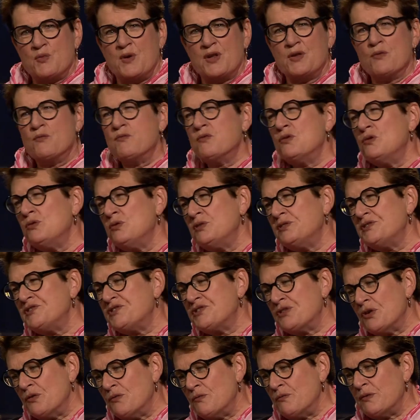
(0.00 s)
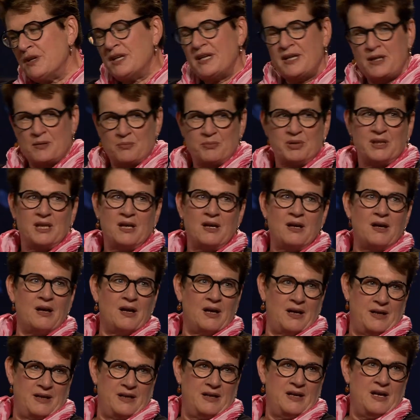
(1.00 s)
where the rules don't really
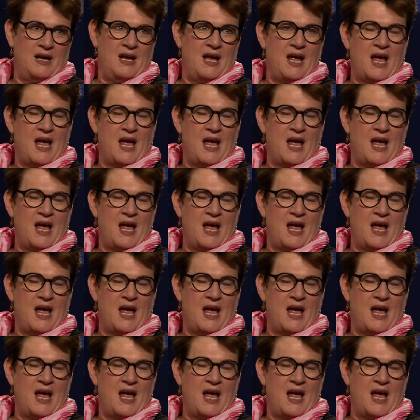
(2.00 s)
apply.